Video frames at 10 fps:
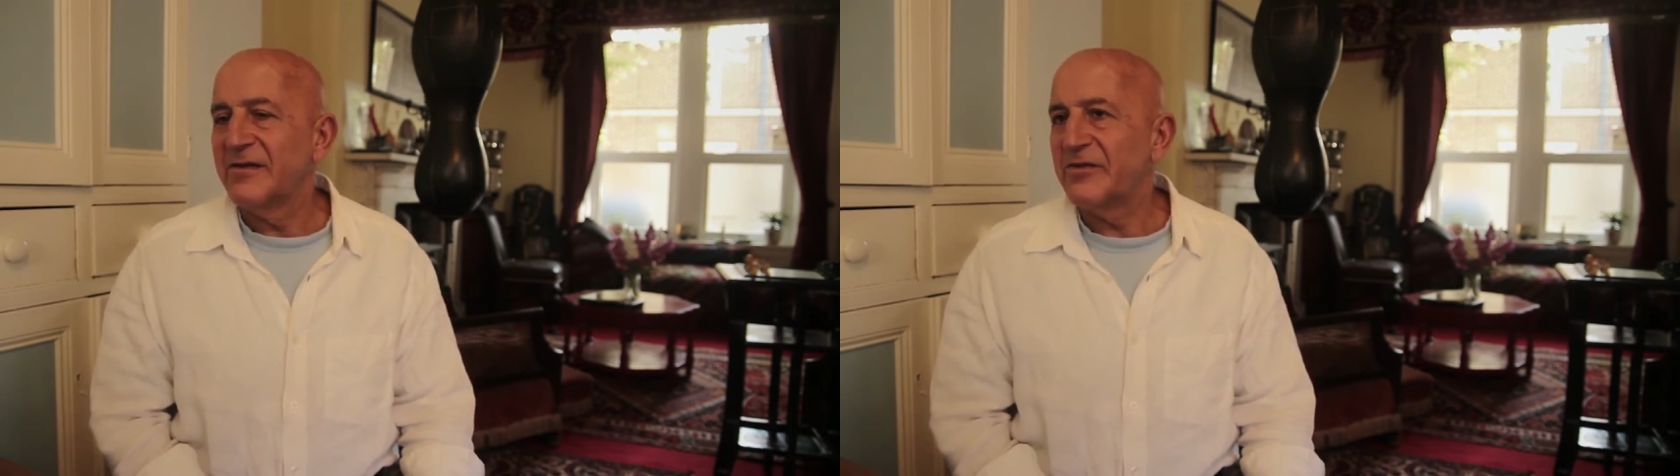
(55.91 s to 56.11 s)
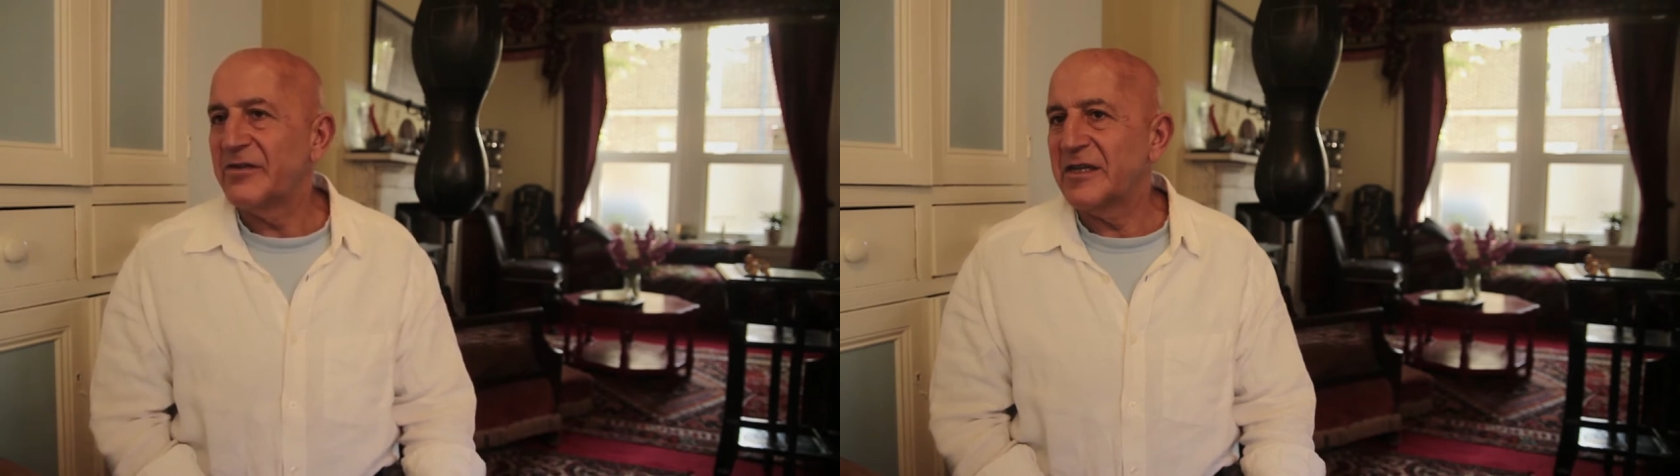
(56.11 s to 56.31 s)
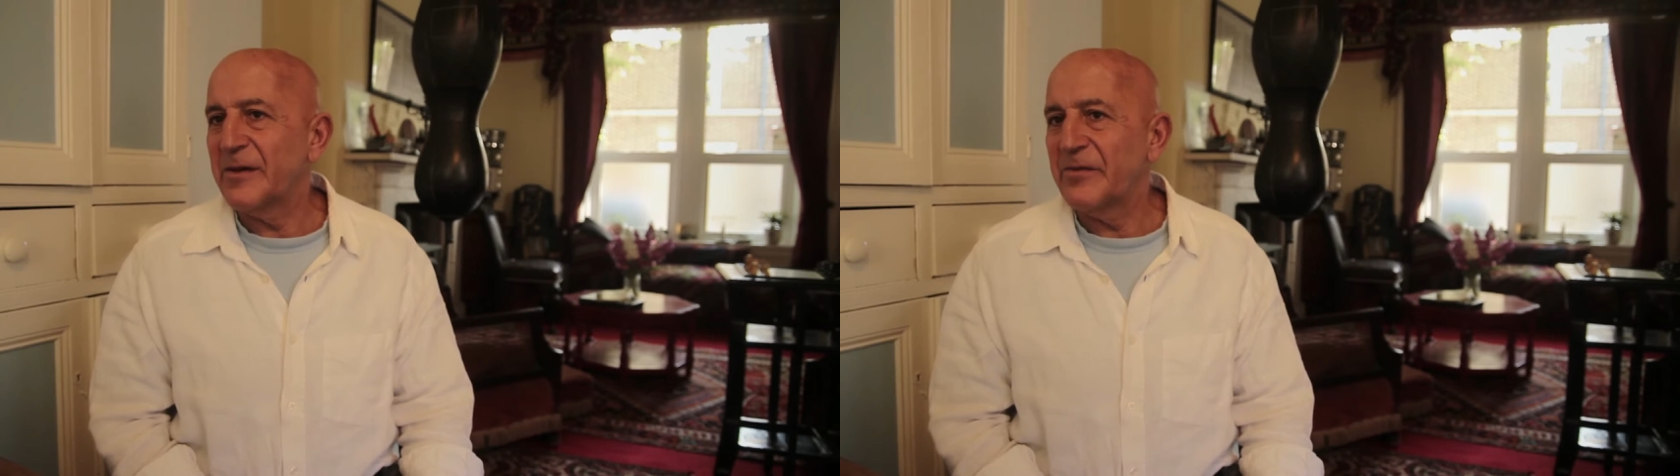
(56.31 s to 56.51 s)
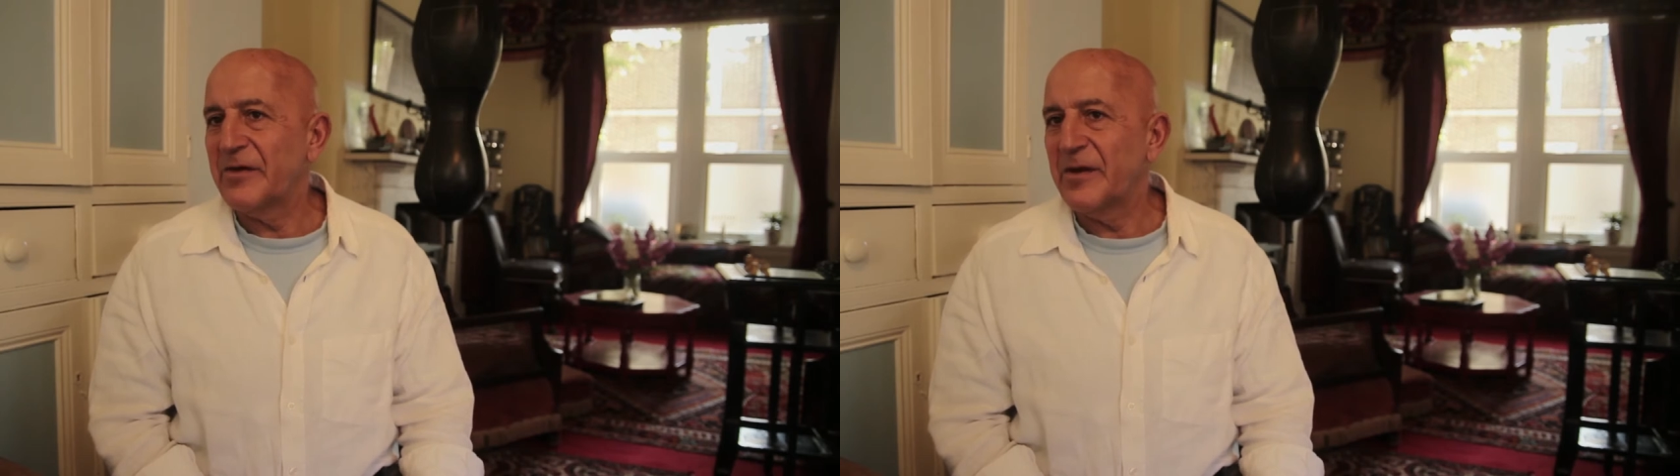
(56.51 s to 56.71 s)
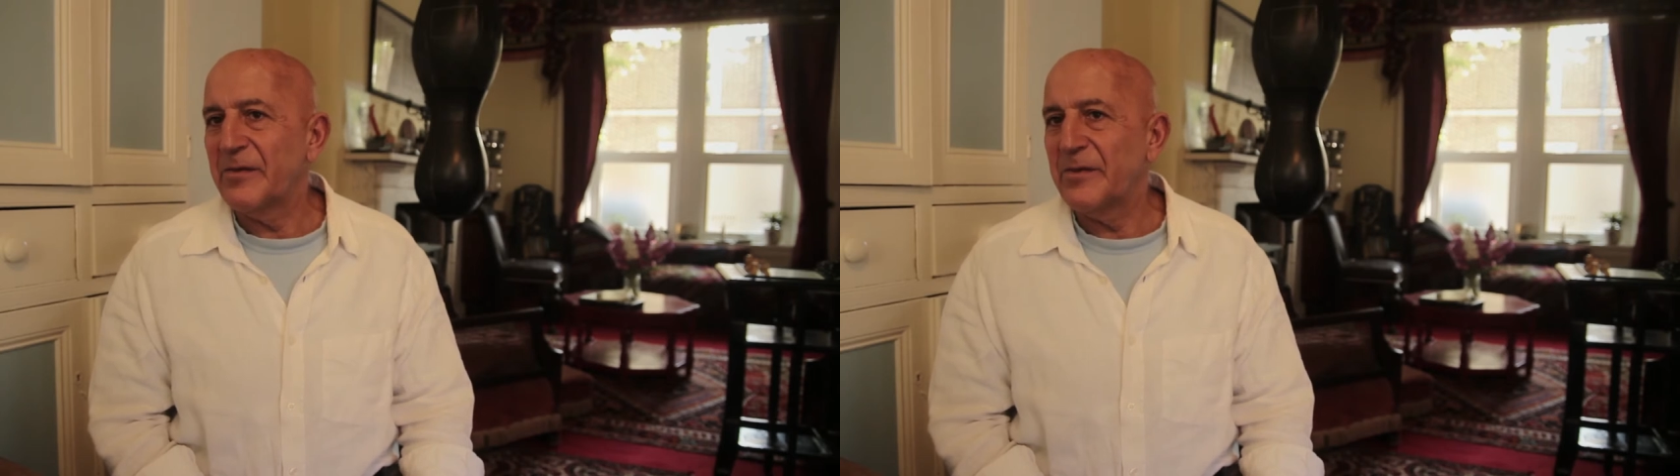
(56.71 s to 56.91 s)
For
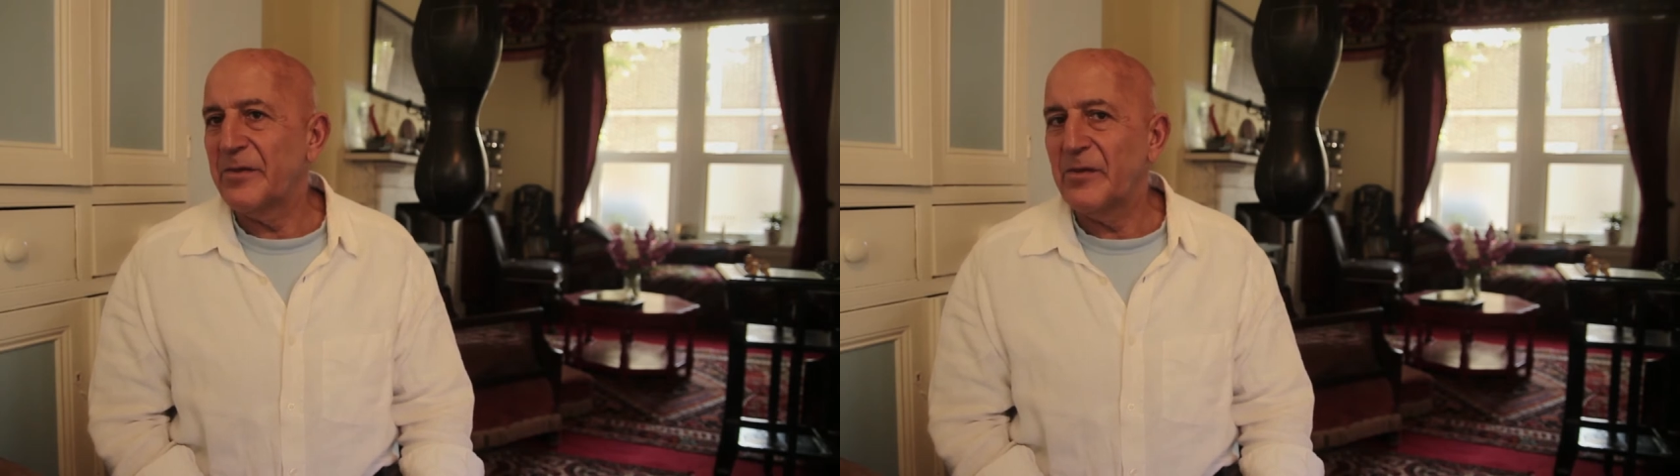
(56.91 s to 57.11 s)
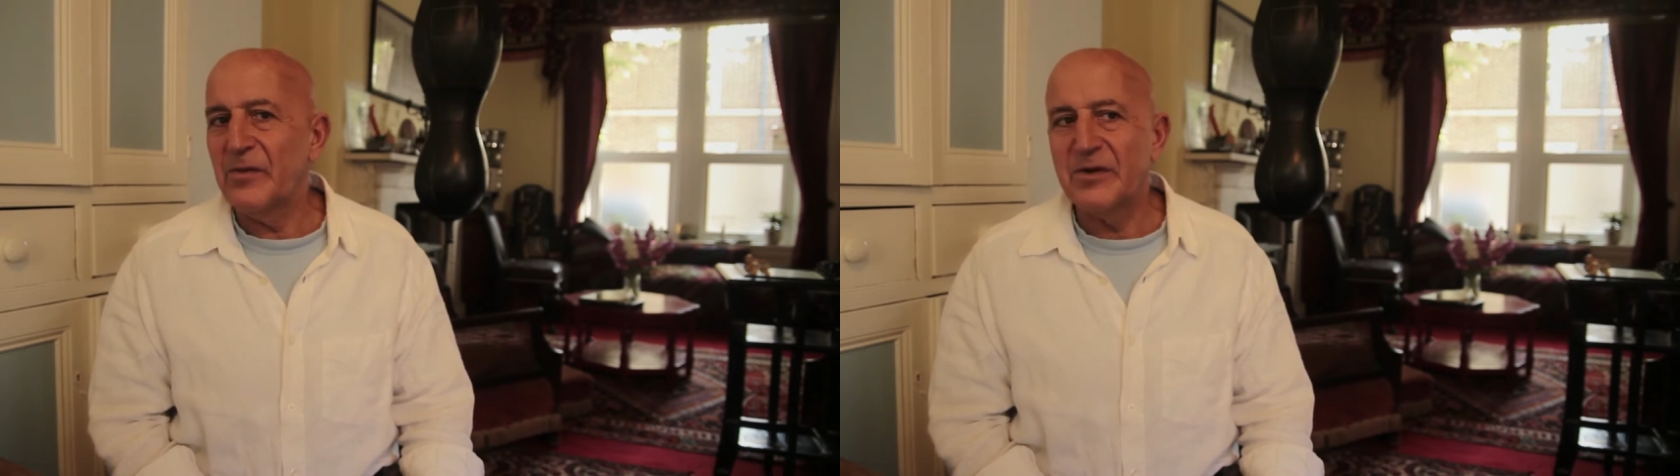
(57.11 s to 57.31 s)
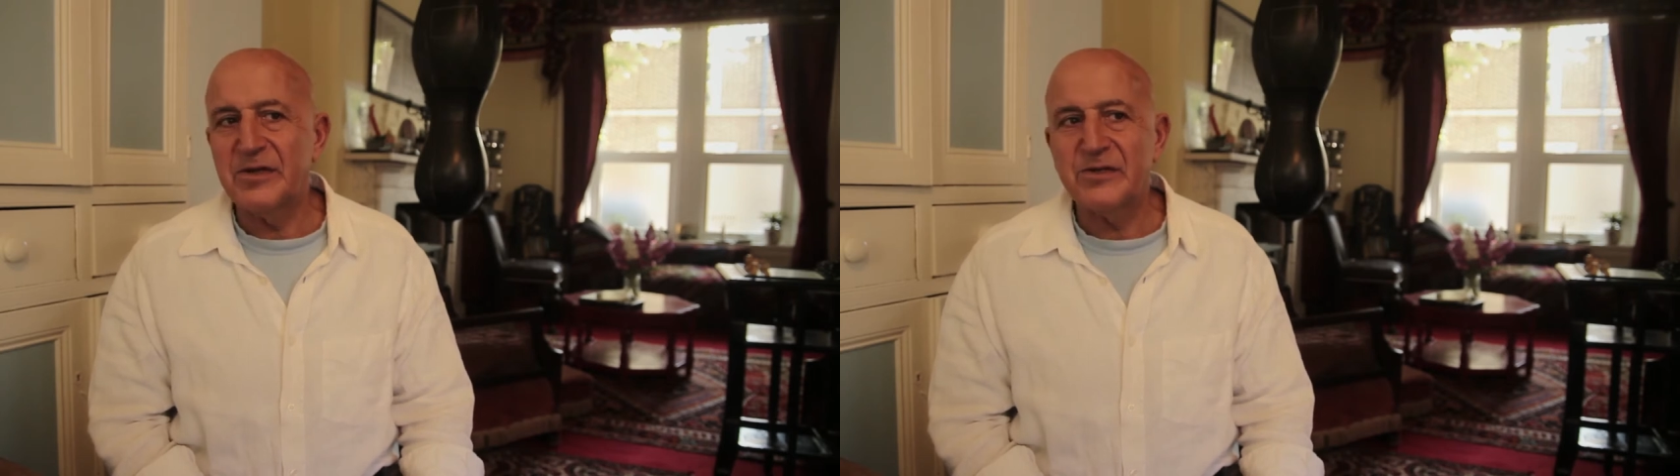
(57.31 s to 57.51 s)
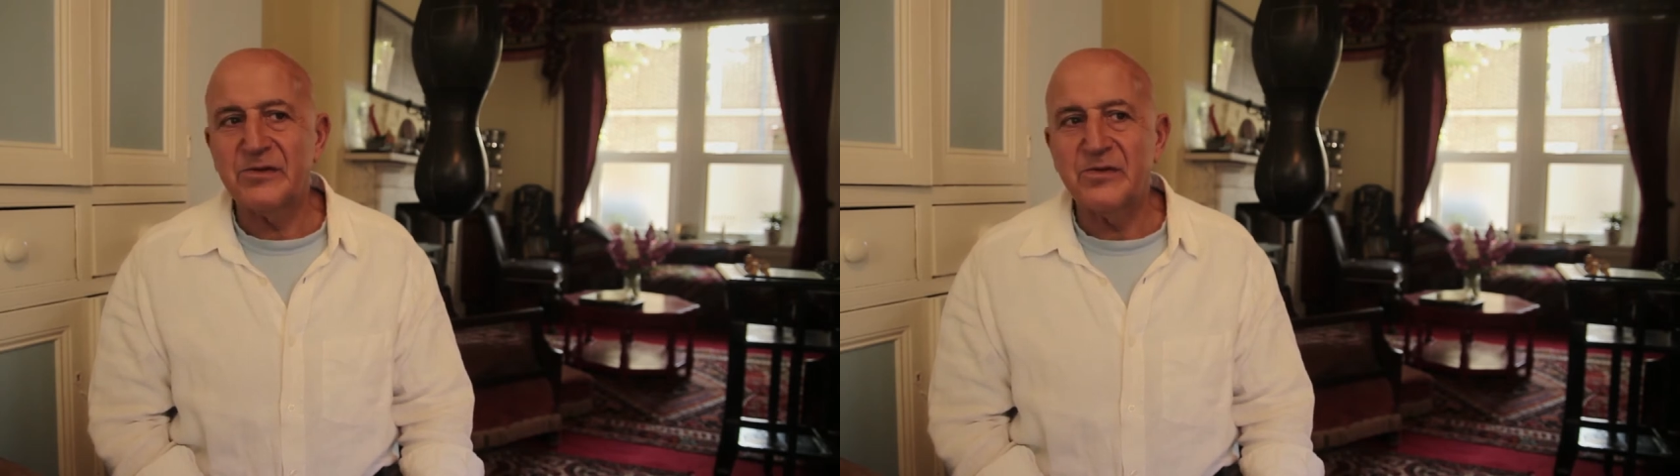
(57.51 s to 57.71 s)
example, I remember once